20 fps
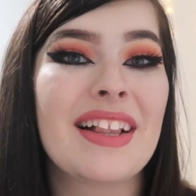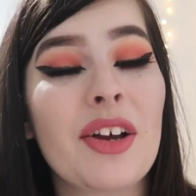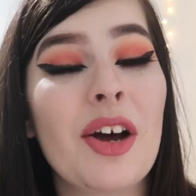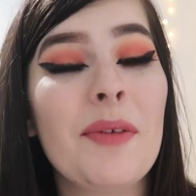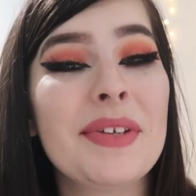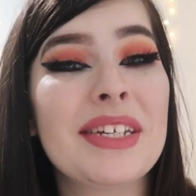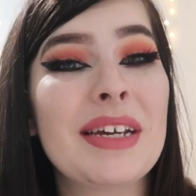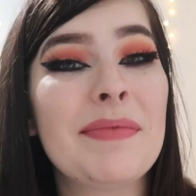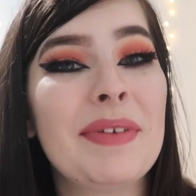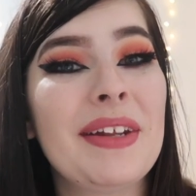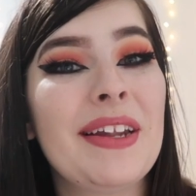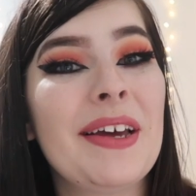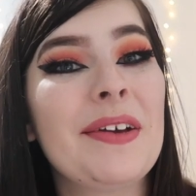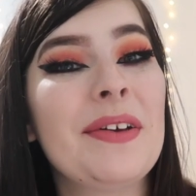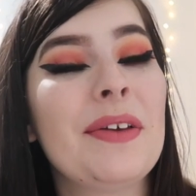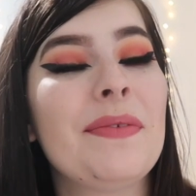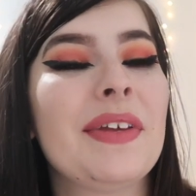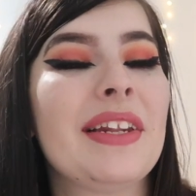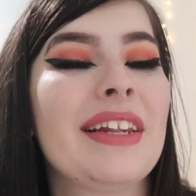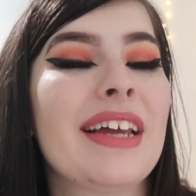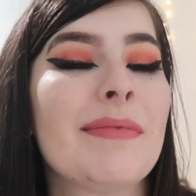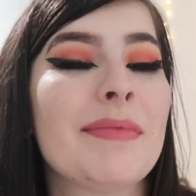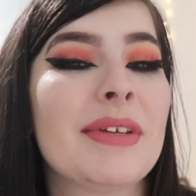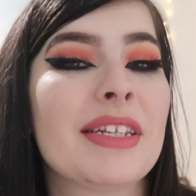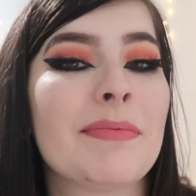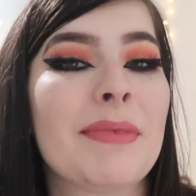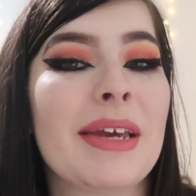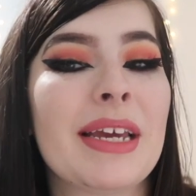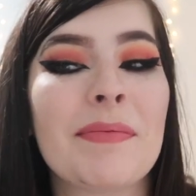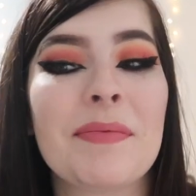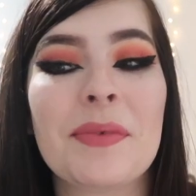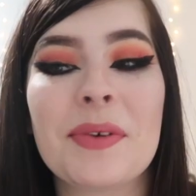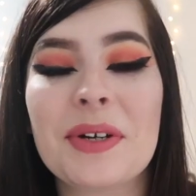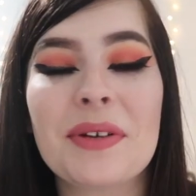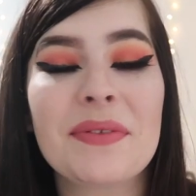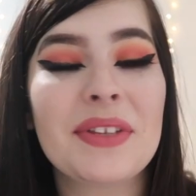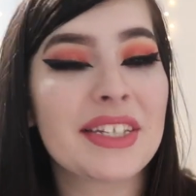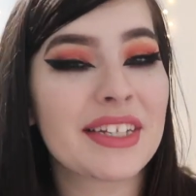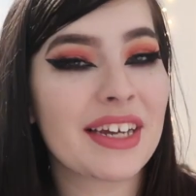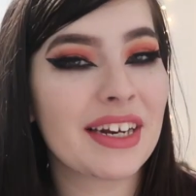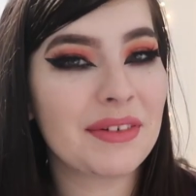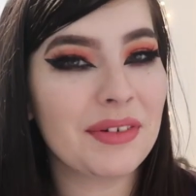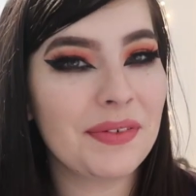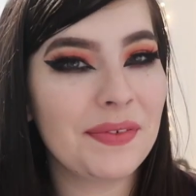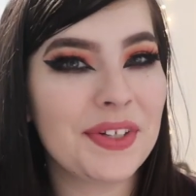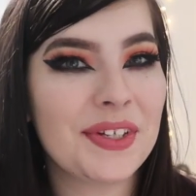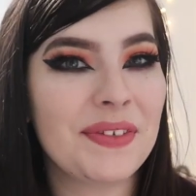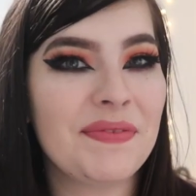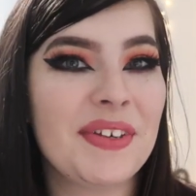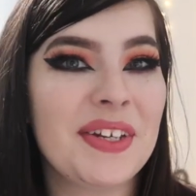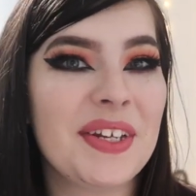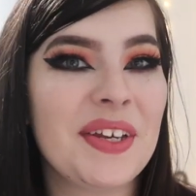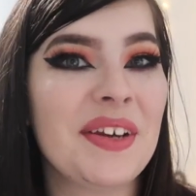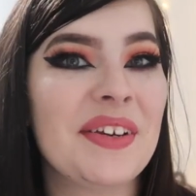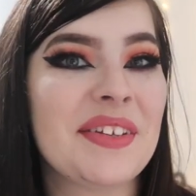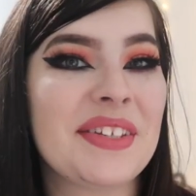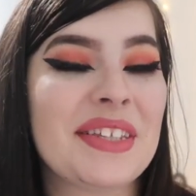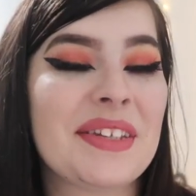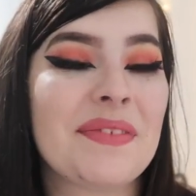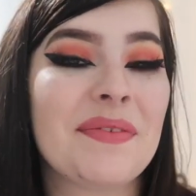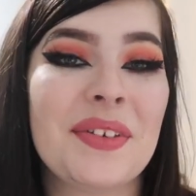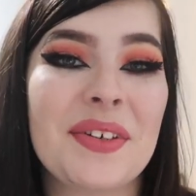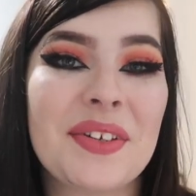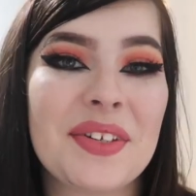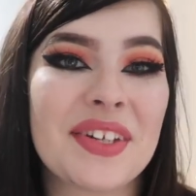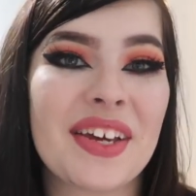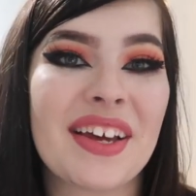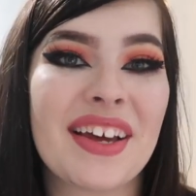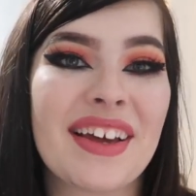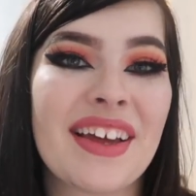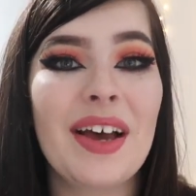Comment down below if you'd like me to make more of these kind of revision videos in the future.